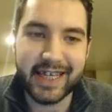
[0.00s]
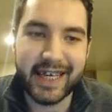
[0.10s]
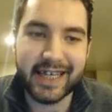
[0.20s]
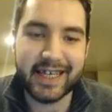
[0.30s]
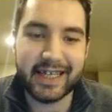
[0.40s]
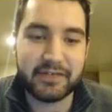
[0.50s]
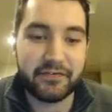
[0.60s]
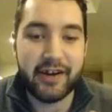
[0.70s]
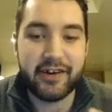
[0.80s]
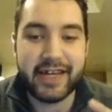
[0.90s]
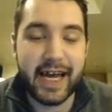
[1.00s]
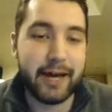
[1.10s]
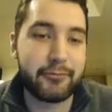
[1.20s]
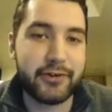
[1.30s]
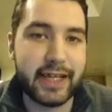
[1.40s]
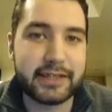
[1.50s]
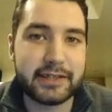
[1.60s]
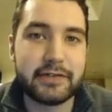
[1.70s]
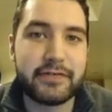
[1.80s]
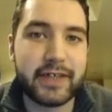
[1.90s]
and it's very
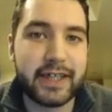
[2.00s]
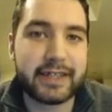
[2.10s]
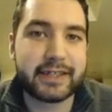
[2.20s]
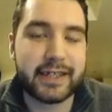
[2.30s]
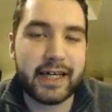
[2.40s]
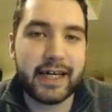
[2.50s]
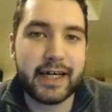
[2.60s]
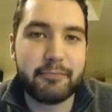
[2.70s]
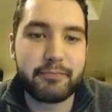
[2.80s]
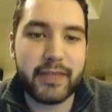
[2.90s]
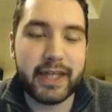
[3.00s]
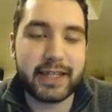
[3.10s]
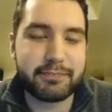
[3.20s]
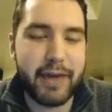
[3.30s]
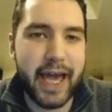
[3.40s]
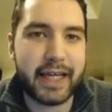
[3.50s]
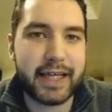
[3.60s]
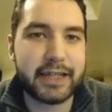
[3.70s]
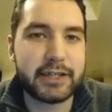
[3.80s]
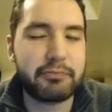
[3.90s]
comprehensive in its, um, in its package,